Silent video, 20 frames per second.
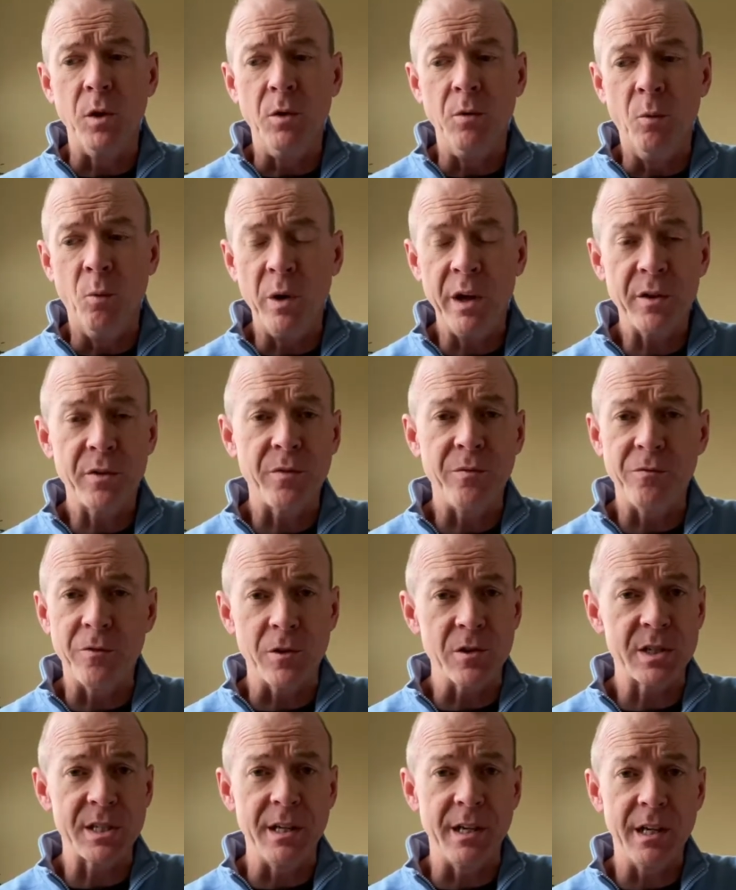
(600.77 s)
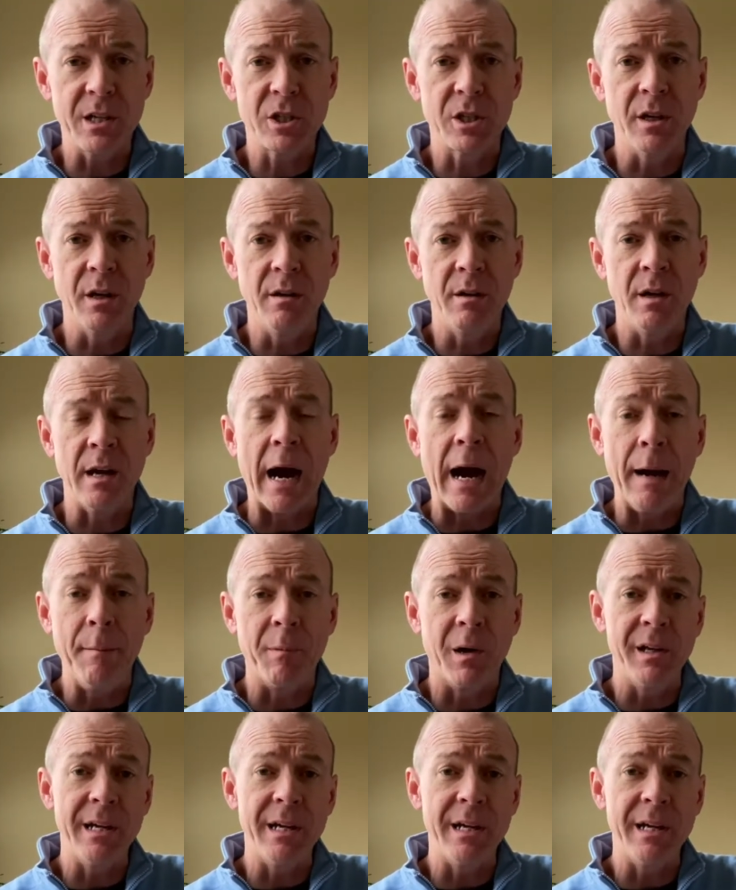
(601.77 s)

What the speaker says: With first edition, I'm on